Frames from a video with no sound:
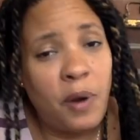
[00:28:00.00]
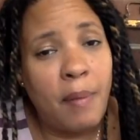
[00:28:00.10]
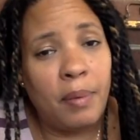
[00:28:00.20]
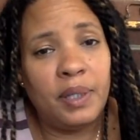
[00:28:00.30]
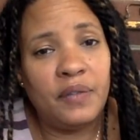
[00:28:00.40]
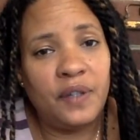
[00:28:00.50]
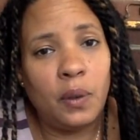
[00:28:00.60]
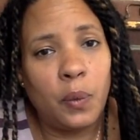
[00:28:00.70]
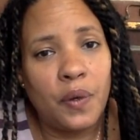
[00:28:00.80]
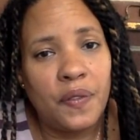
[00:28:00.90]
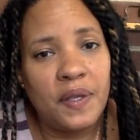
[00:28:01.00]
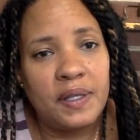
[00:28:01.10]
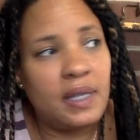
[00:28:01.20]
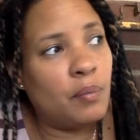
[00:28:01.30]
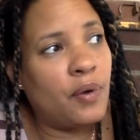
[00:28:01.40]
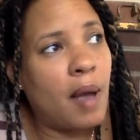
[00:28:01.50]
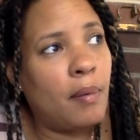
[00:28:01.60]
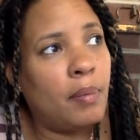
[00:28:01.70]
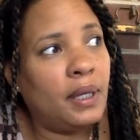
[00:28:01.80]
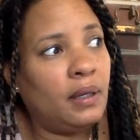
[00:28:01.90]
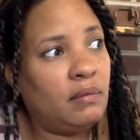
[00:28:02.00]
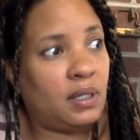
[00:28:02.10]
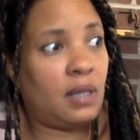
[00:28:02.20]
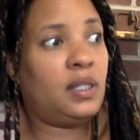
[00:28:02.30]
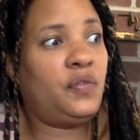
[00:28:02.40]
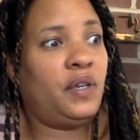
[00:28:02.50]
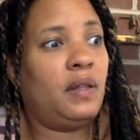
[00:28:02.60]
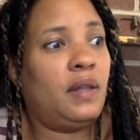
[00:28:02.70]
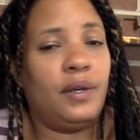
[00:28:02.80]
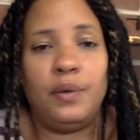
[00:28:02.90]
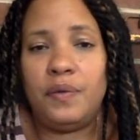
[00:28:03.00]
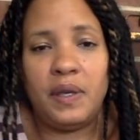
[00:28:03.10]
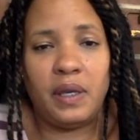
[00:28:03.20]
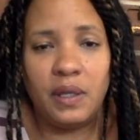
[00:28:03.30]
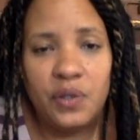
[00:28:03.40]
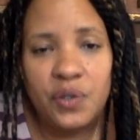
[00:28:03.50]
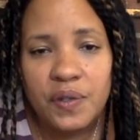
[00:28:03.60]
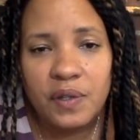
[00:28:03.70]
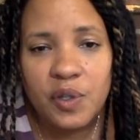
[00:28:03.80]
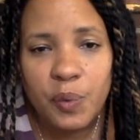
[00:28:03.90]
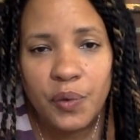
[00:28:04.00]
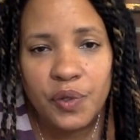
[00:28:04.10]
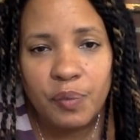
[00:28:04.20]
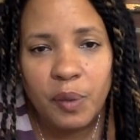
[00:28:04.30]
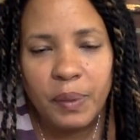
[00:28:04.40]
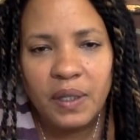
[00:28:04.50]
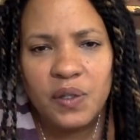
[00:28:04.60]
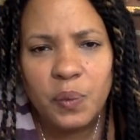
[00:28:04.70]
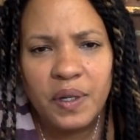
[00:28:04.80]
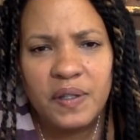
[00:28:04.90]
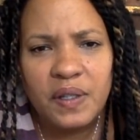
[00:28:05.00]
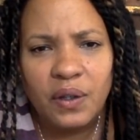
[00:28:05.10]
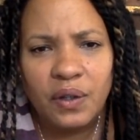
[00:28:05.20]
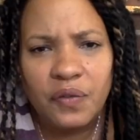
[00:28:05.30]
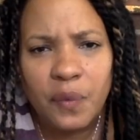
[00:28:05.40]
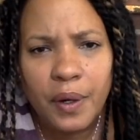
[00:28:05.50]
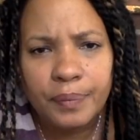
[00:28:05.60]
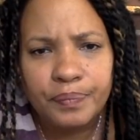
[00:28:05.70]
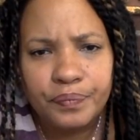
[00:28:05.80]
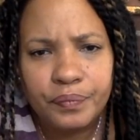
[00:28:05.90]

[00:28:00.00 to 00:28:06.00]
probably feel worthless and probably does feel like you think he's just disposable, because what is he good for?